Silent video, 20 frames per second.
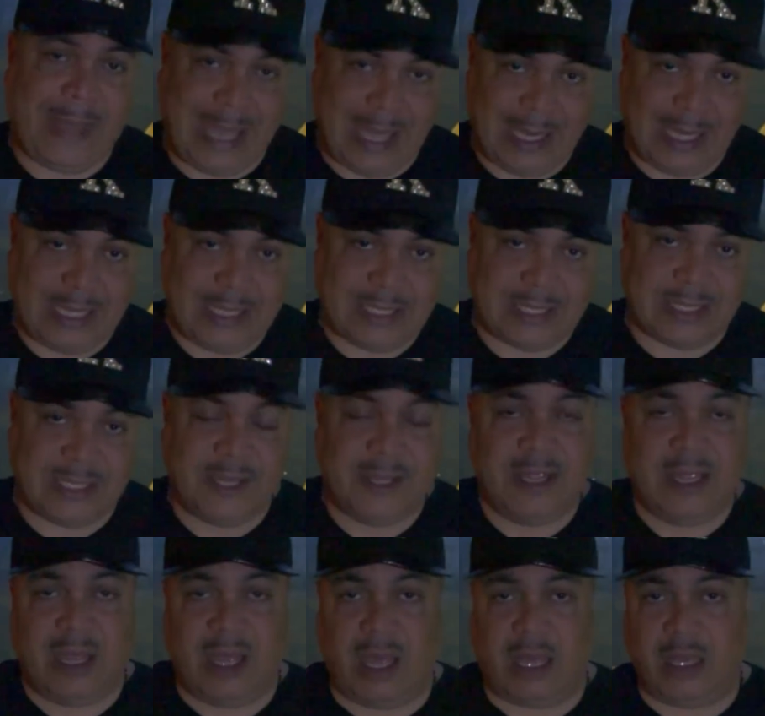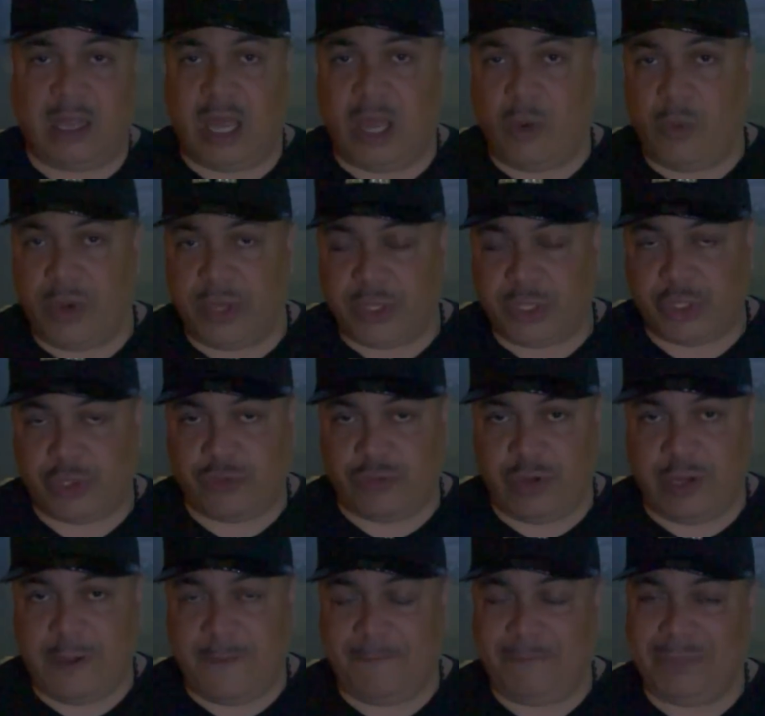pellets, along with
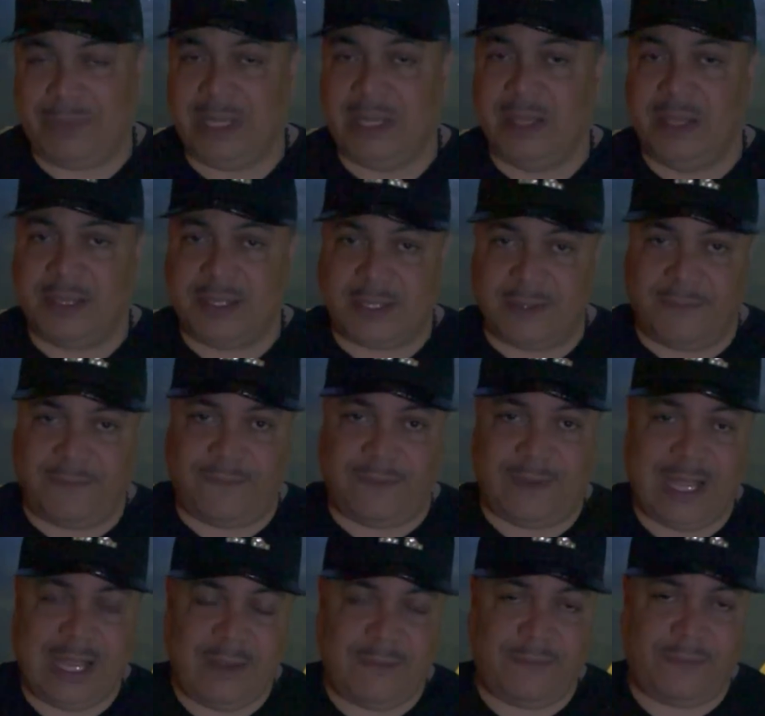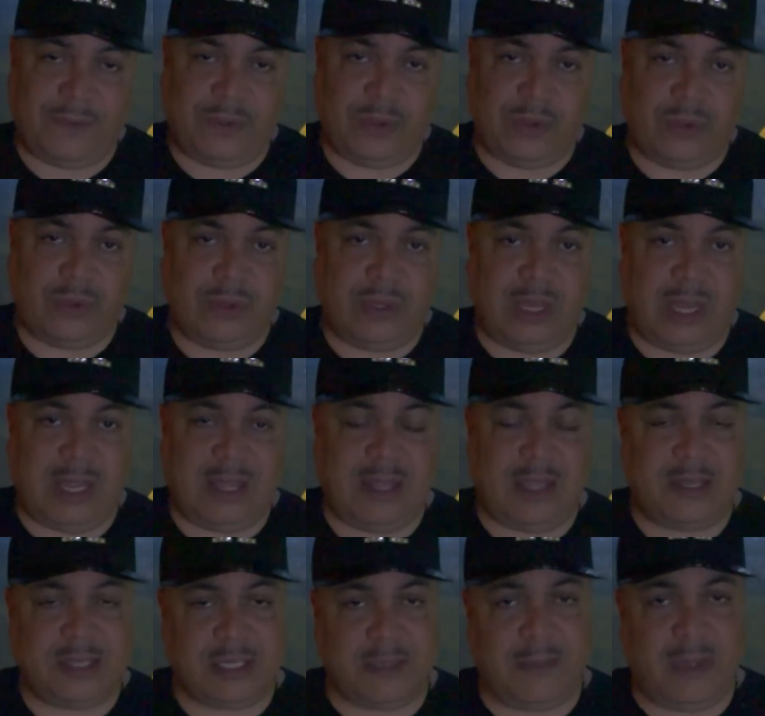shrimp, some flake food, and
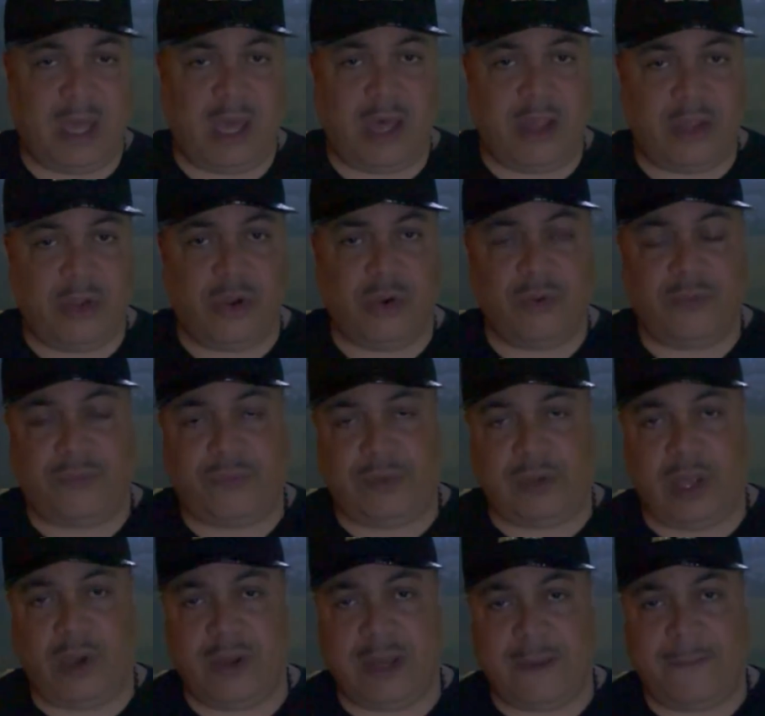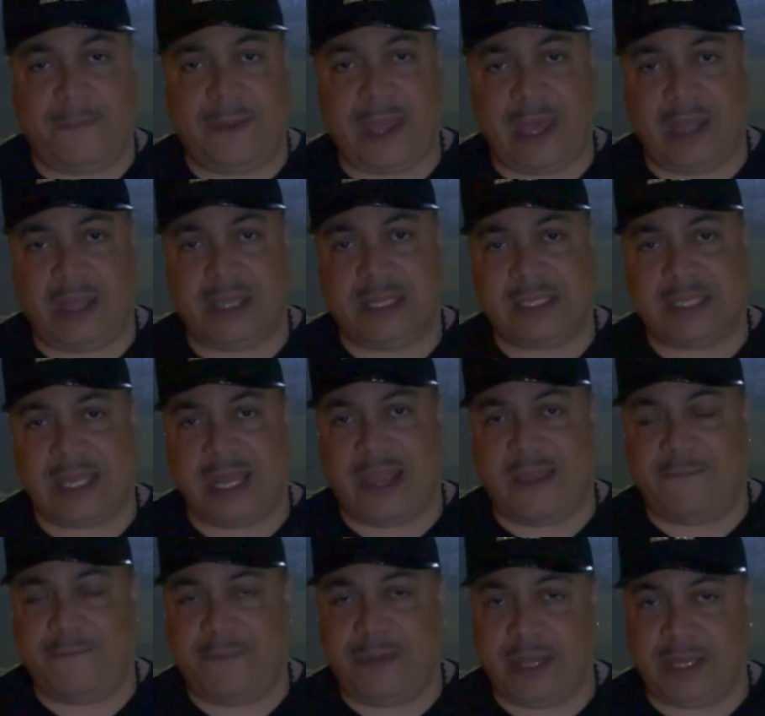then some other floating pellets that
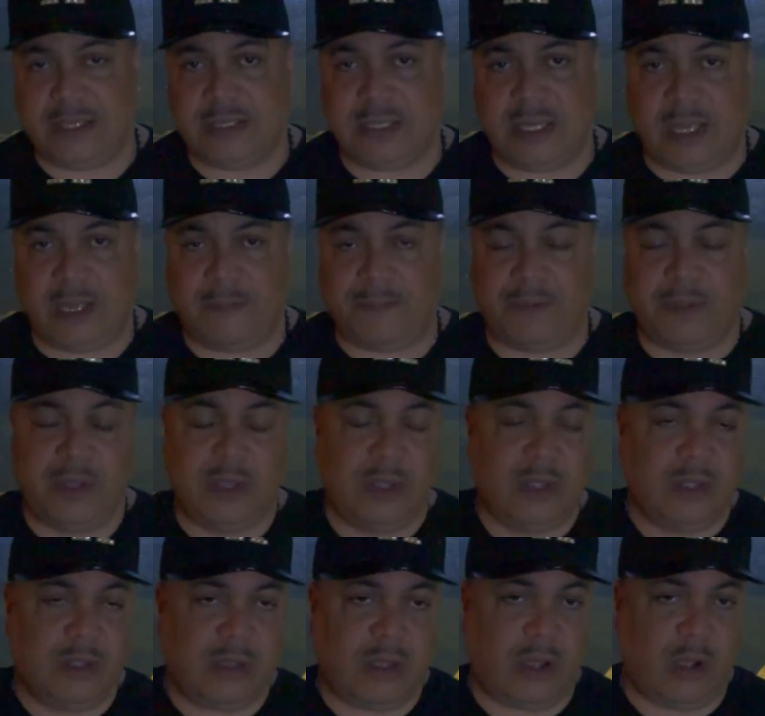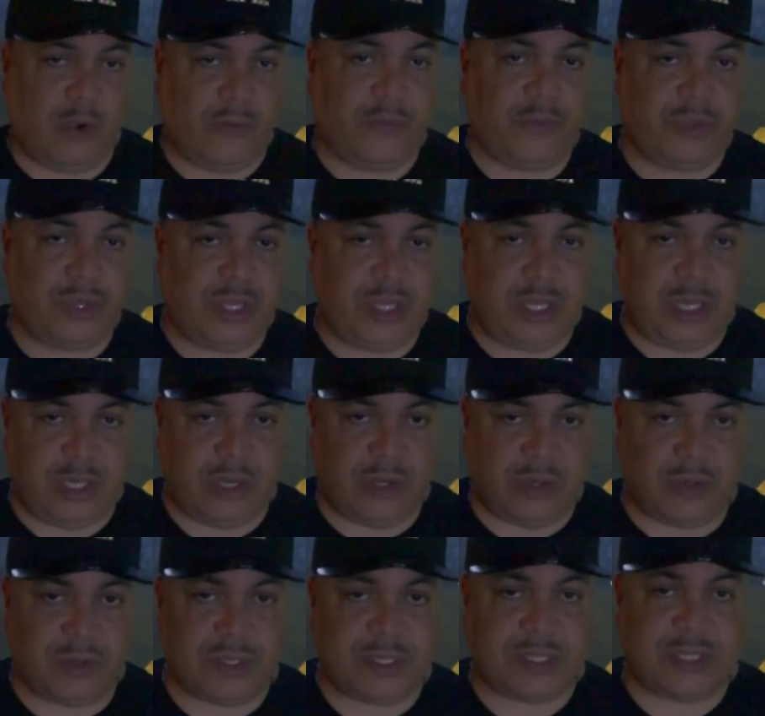I've picked up over the
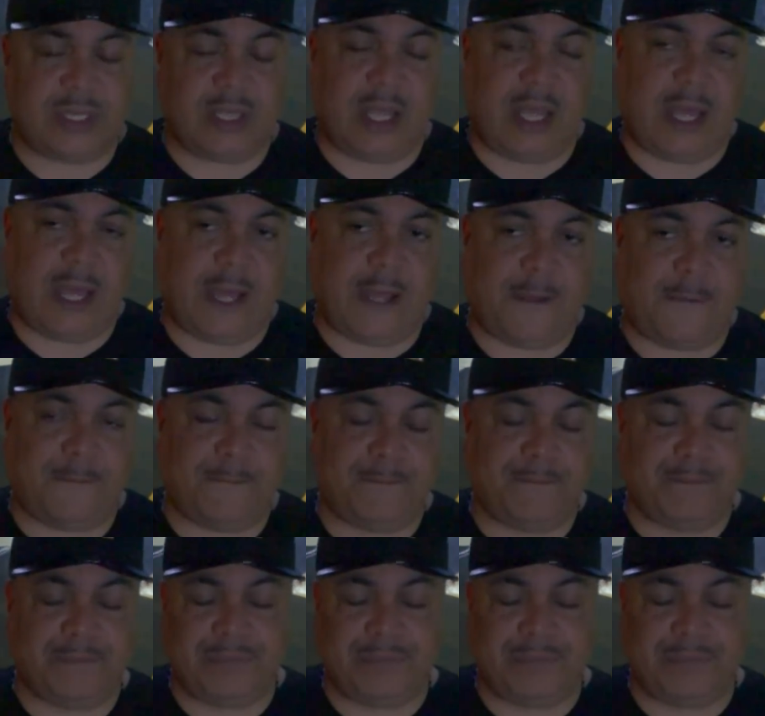years. I